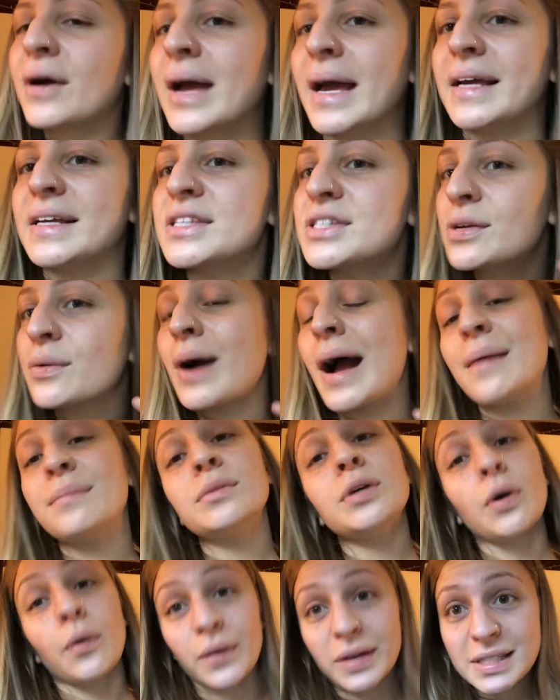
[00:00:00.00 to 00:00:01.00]
Okay, so
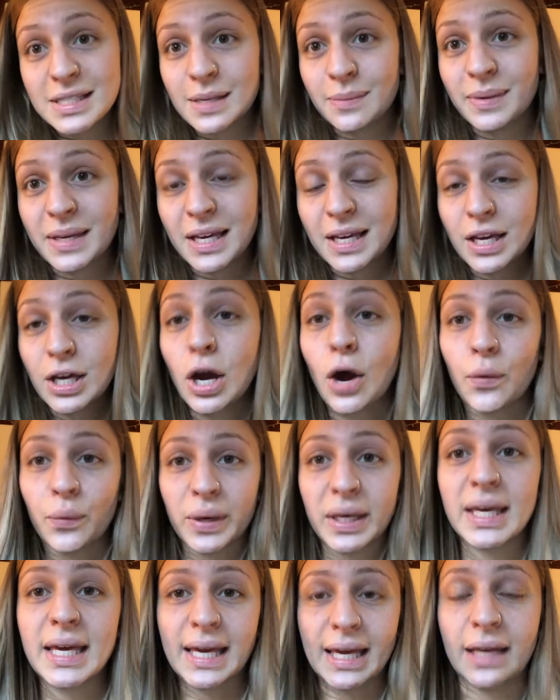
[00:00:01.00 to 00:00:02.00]
I'm going to be
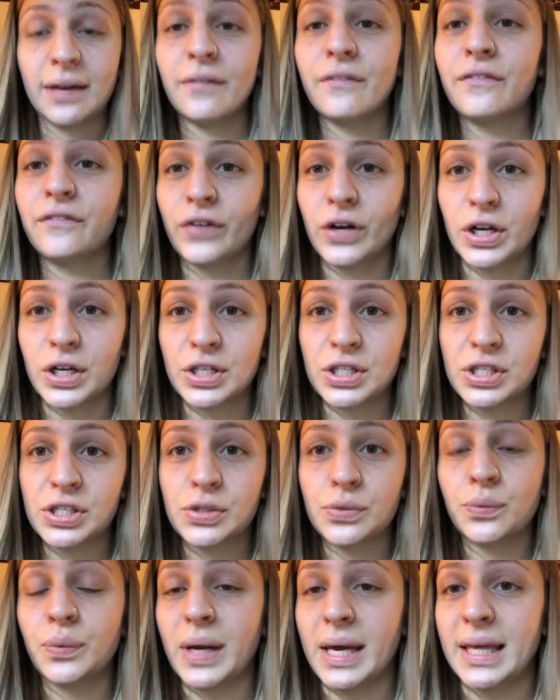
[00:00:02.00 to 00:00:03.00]
going in
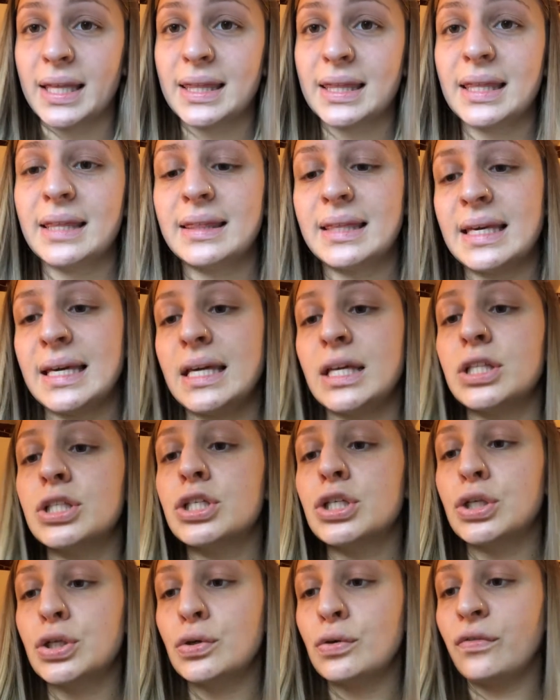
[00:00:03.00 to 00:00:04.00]
first with the
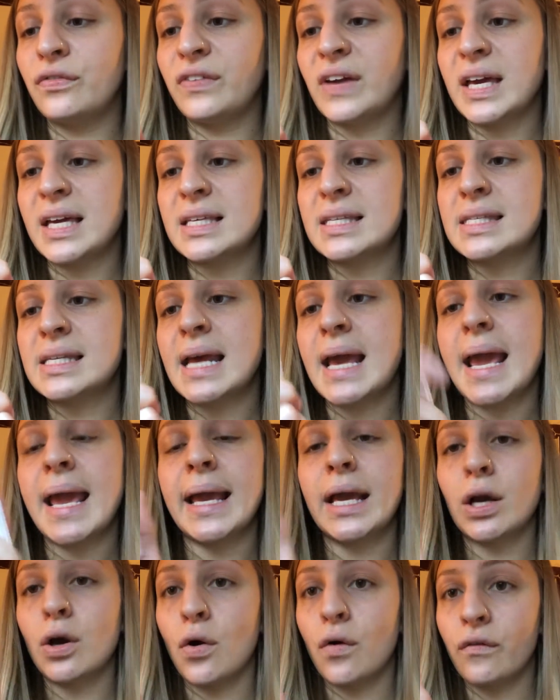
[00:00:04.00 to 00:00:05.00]
Too Faced
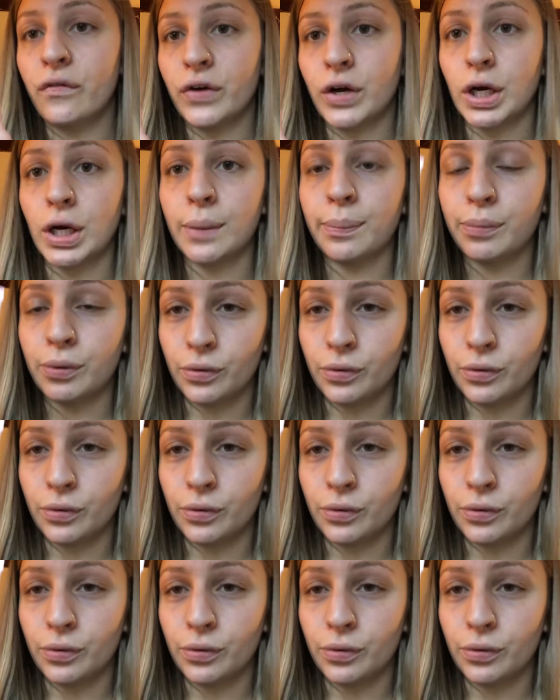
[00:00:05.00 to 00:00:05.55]
Hangover